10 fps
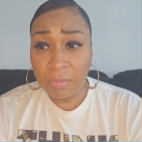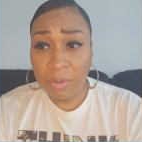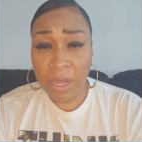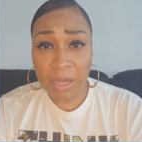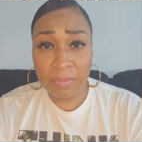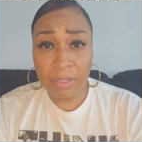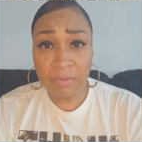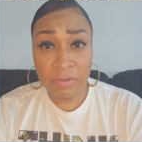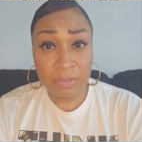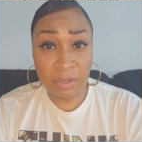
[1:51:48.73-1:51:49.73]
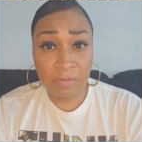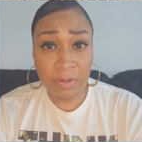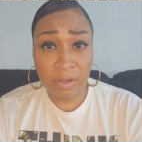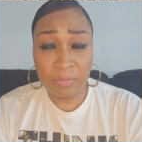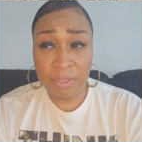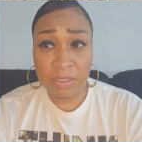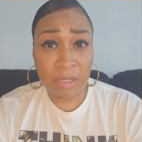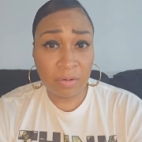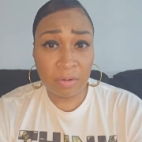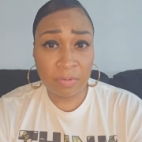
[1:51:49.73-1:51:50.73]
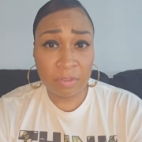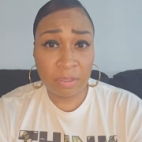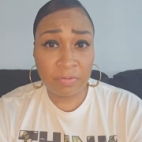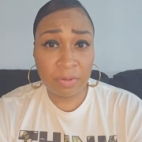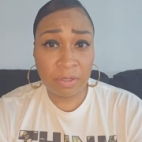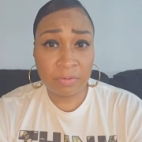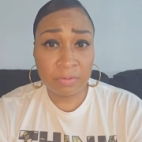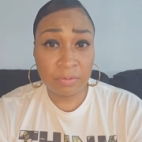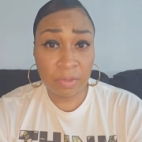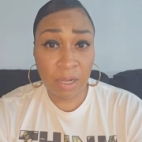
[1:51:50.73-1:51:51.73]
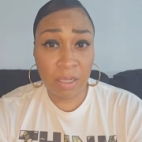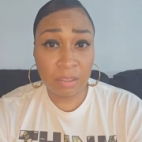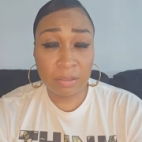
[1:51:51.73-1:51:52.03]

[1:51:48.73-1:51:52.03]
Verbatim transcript: but I believe in tough love because I grew up with tough love, right?